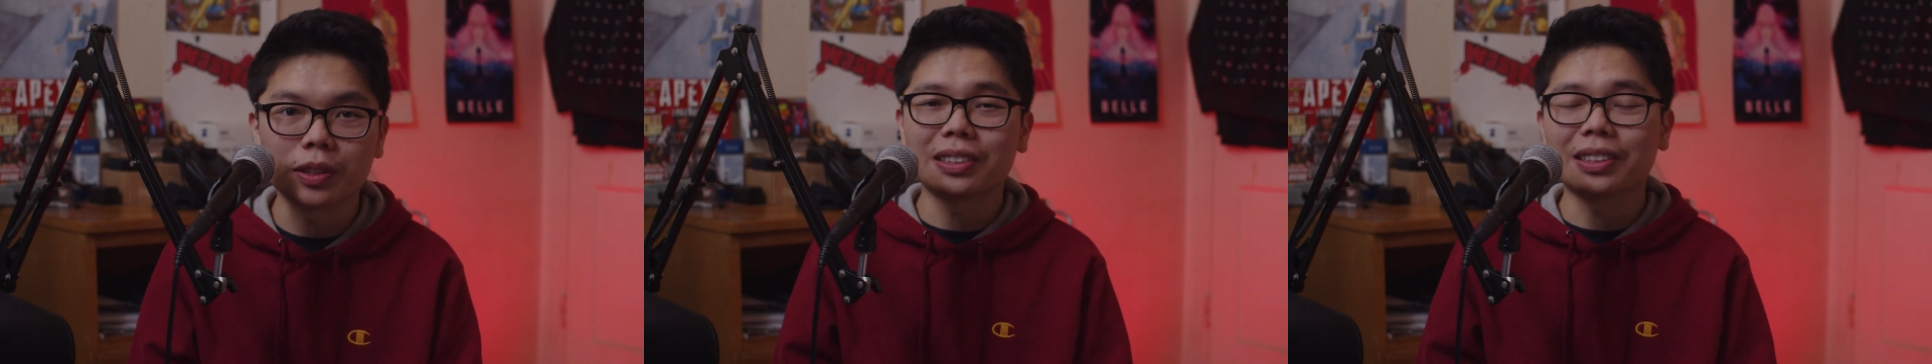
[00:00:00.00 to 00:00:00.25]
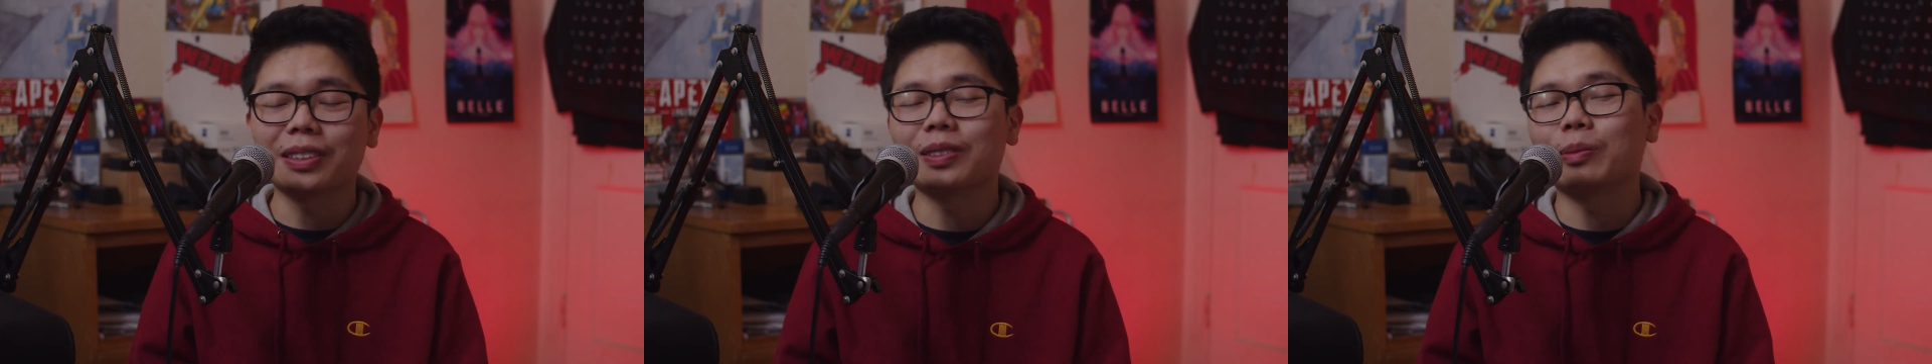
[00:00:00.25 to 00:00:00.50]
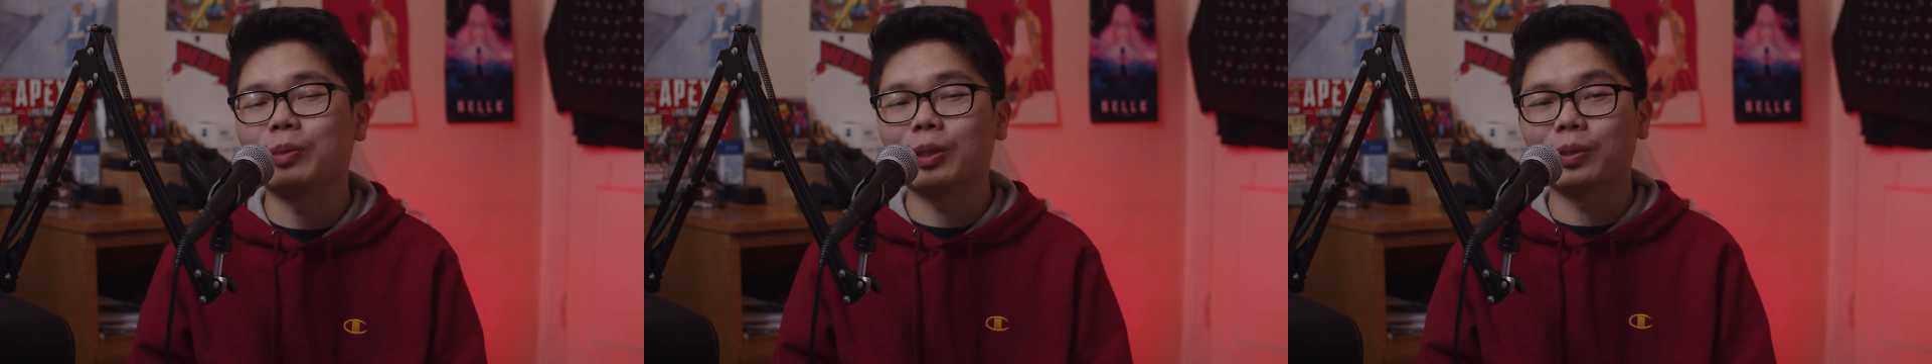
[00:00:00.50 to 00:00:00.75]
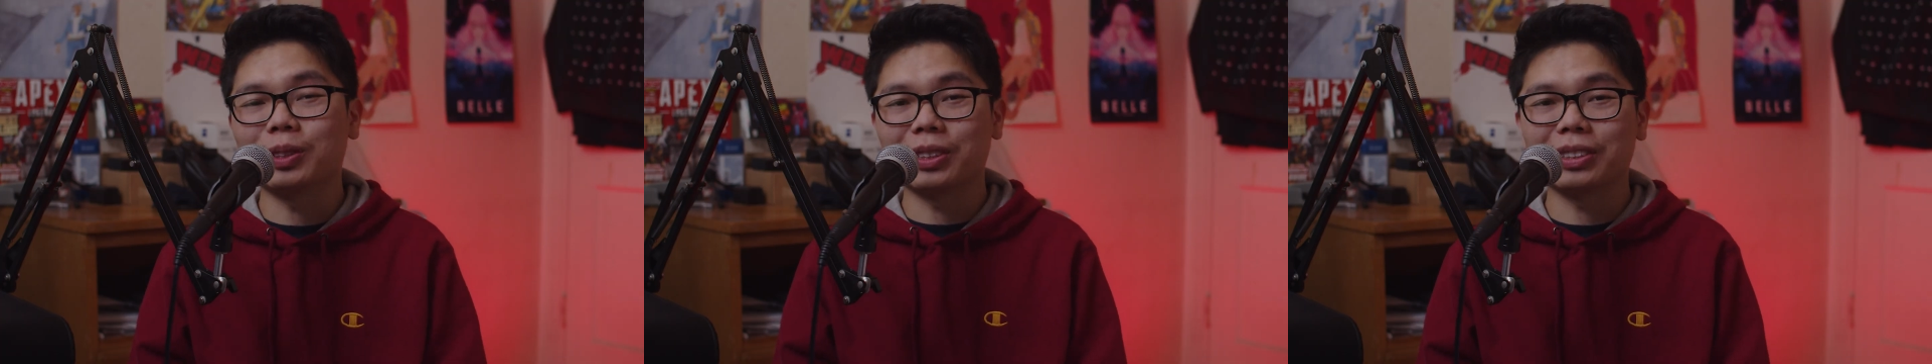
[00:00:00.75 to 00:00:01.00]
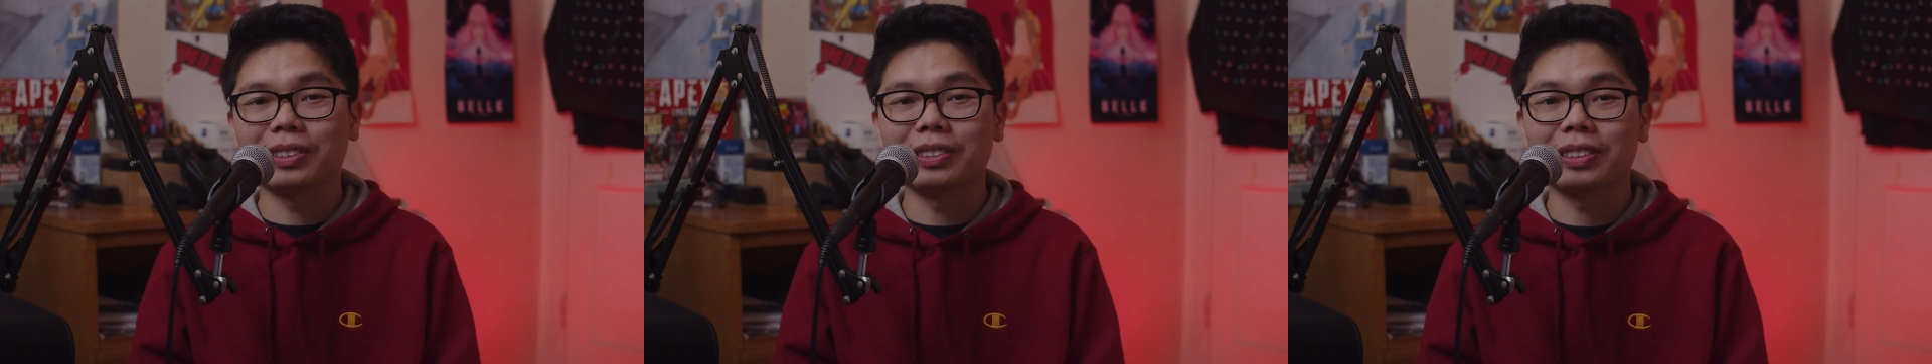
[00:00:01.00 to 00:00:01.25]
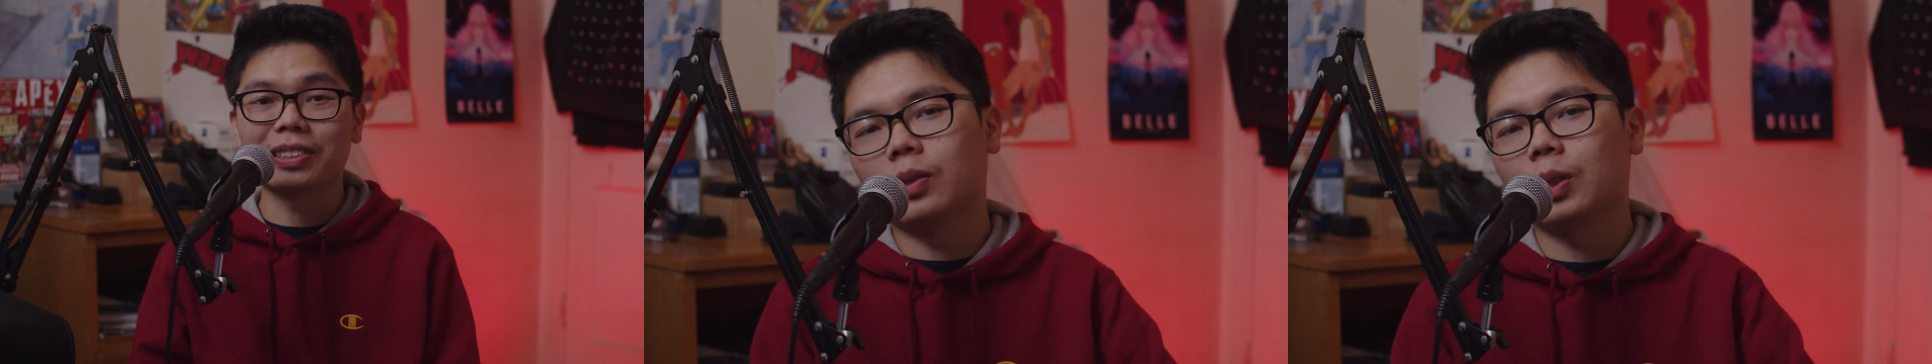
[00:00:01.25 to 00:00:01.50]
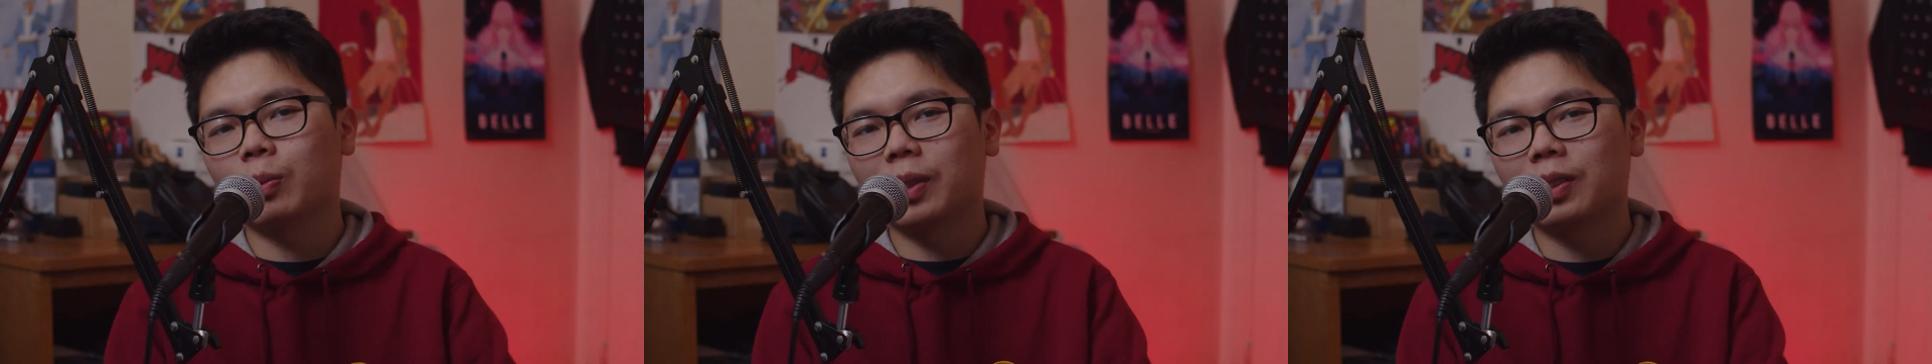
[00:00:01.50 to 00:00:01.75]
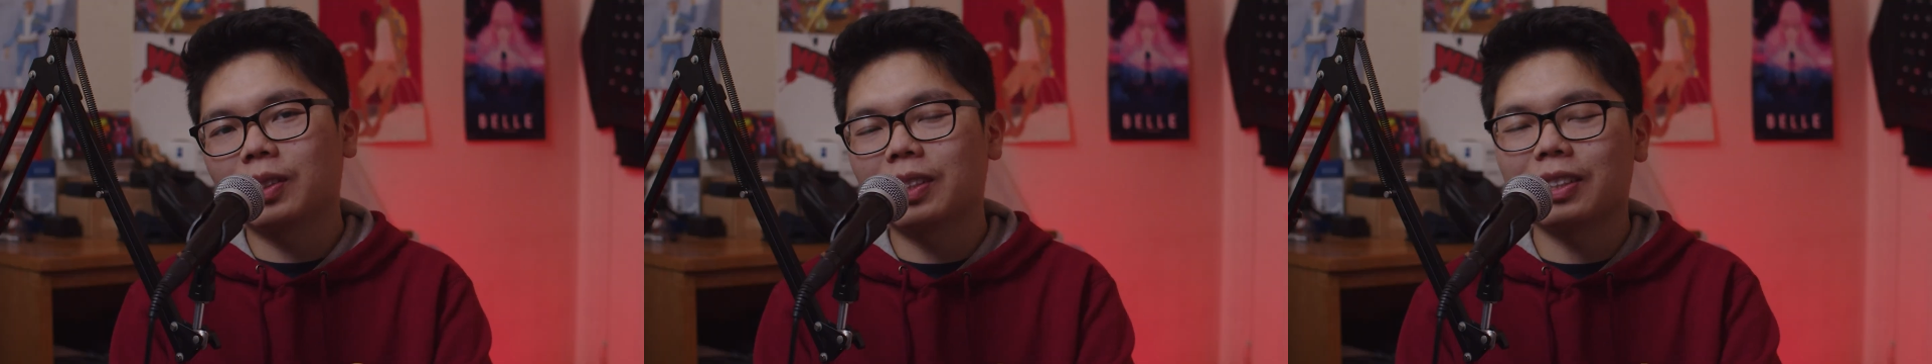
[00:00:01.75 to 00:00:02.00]
I thought it was a bit ridiculous.
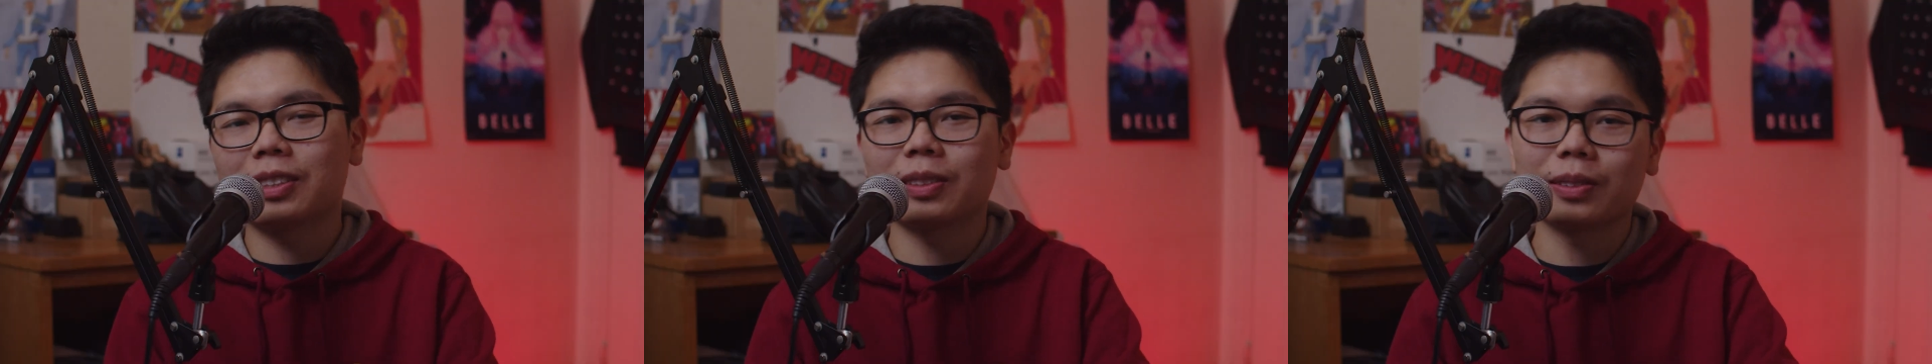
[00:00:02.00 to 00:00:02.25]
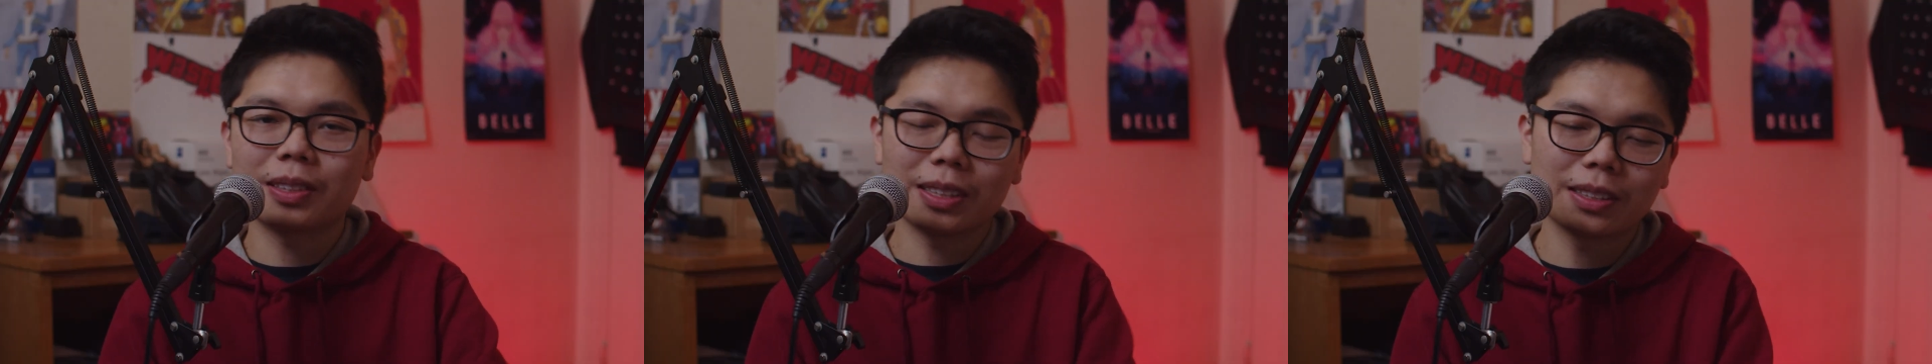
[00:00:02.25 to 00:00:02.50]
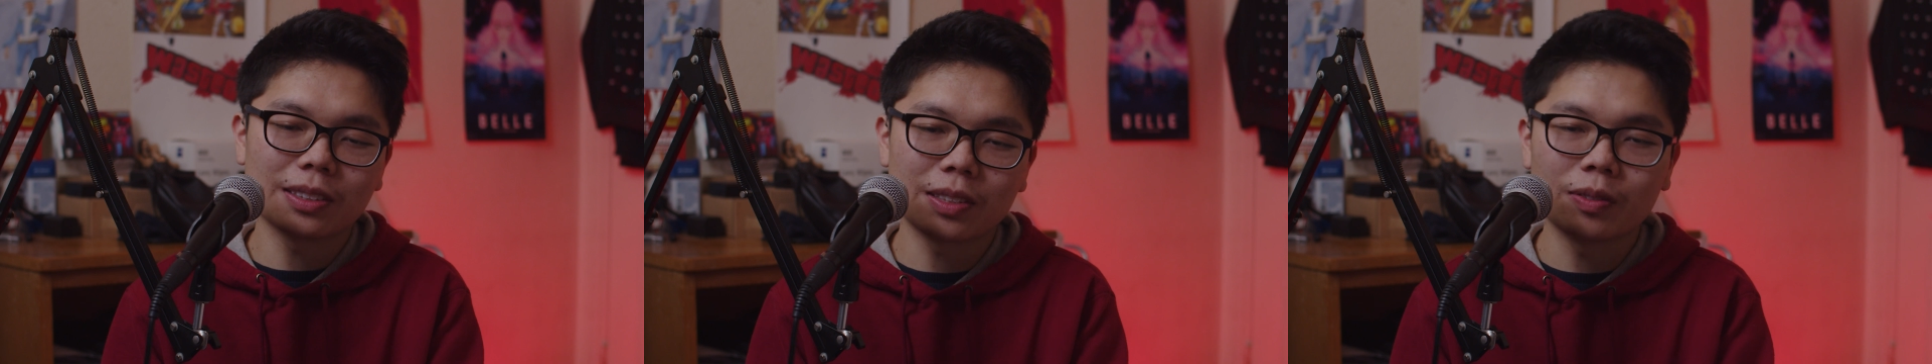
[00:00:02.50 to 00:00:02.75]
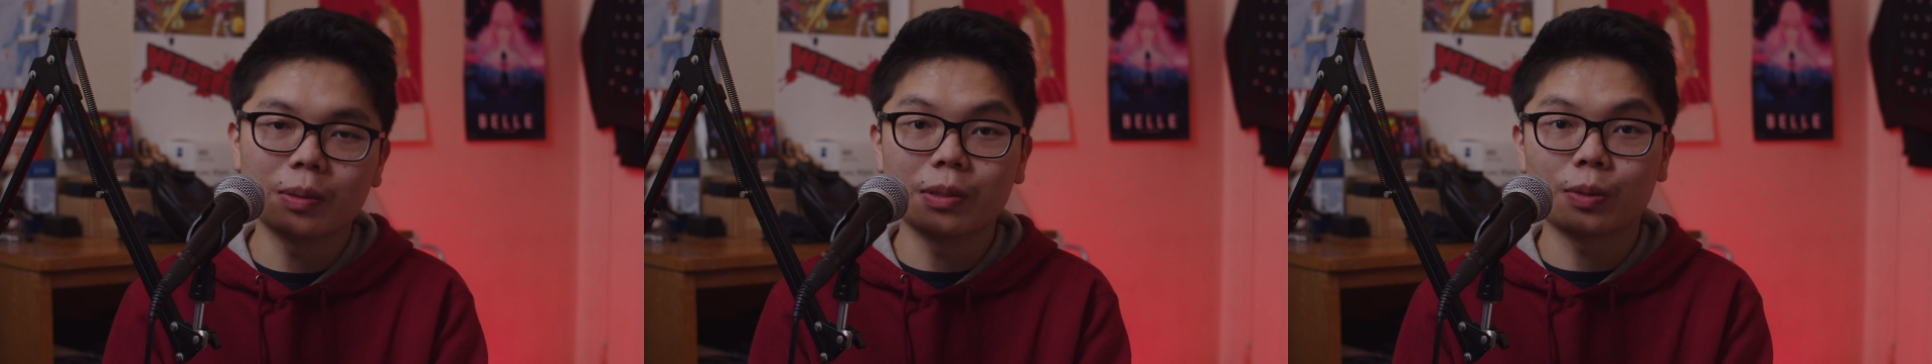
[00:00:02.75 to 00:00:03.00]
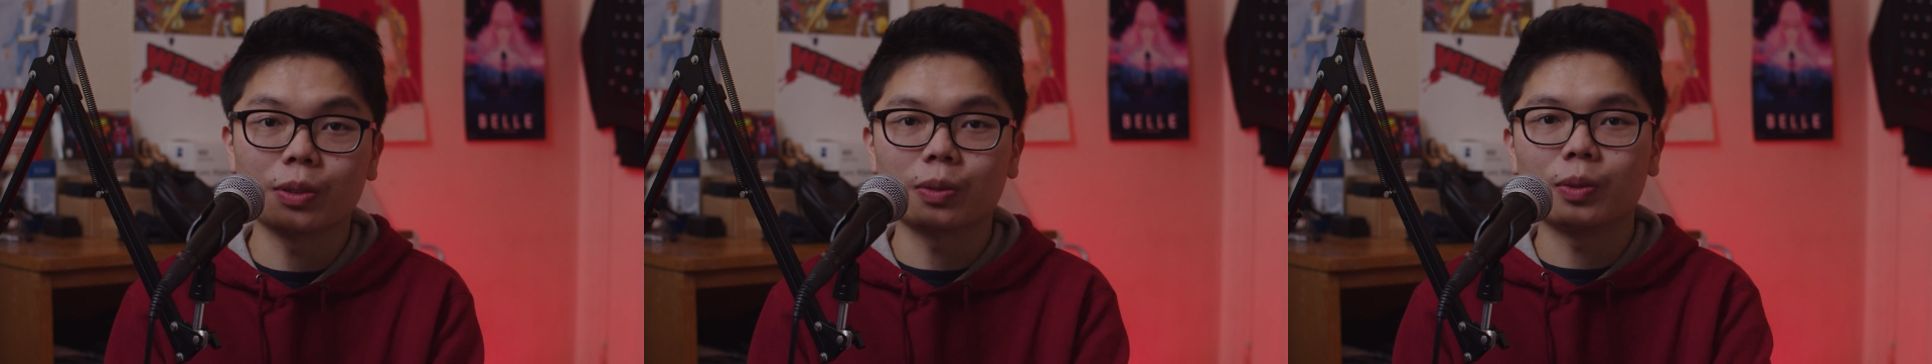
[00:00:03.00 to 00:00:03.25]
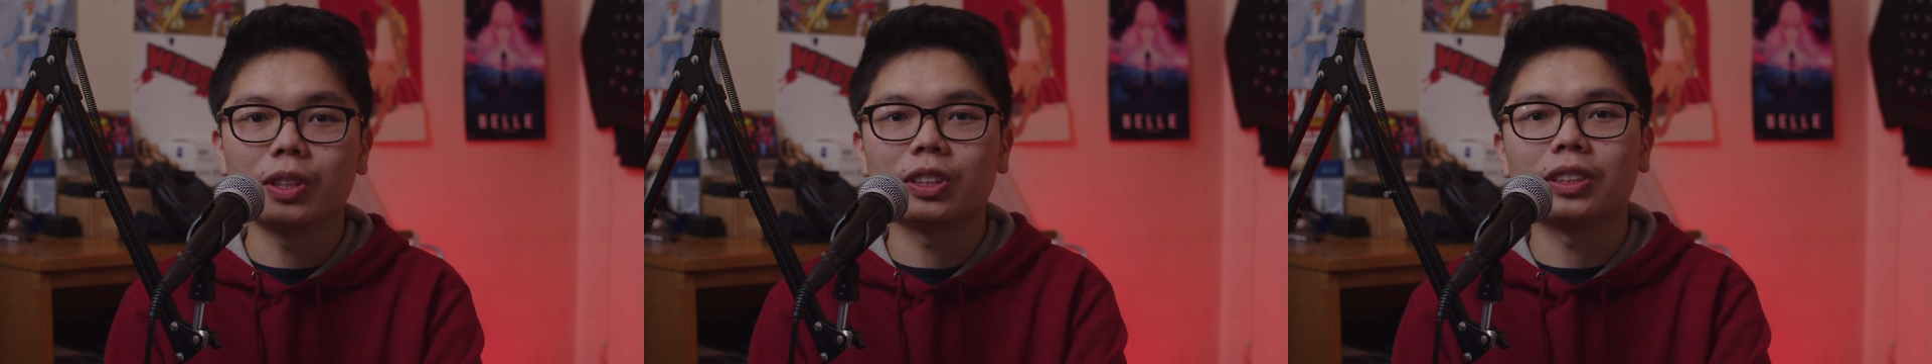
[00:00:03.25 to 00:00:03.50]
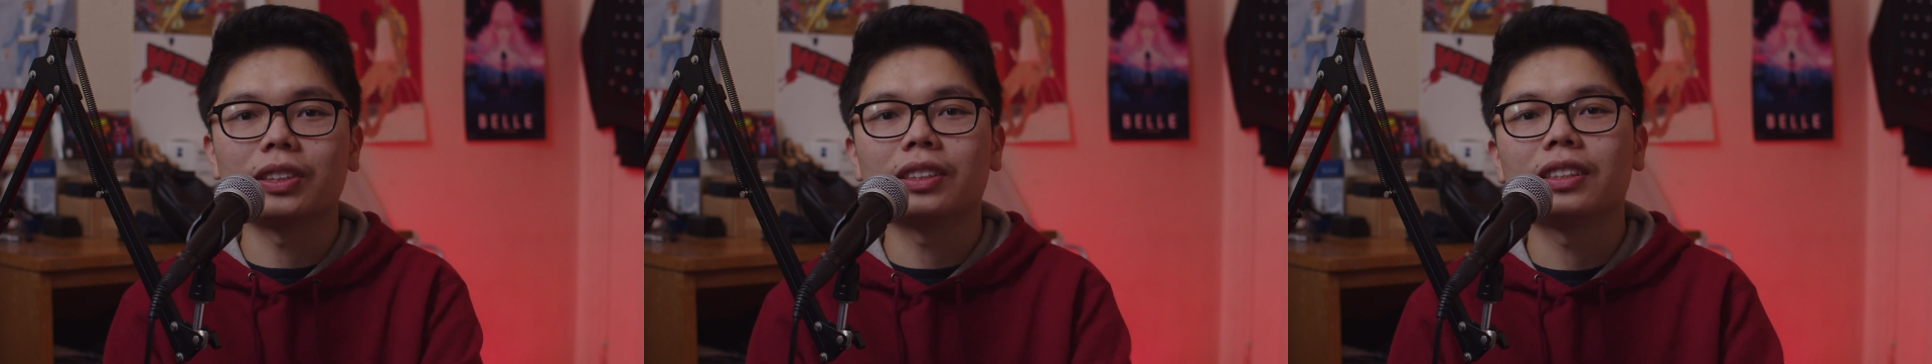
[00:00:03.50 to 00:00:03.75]
Despite that, I still think this film is worth watching.